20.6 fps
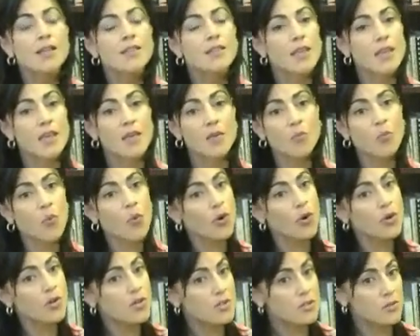The
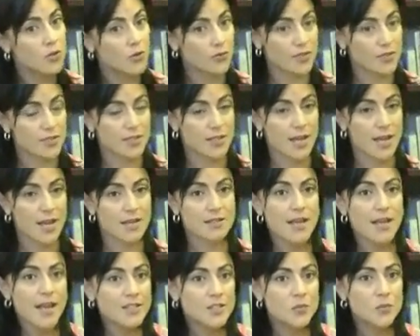importance of this case
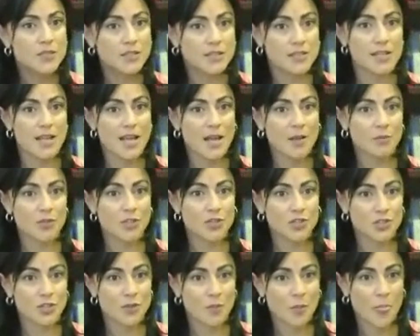has been
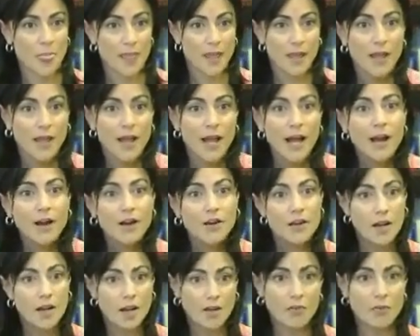established.
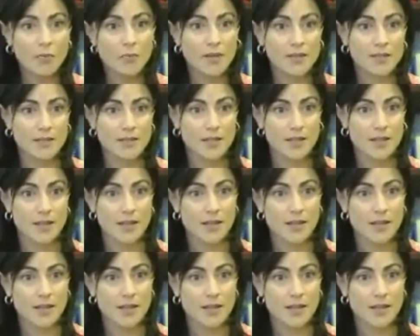Our government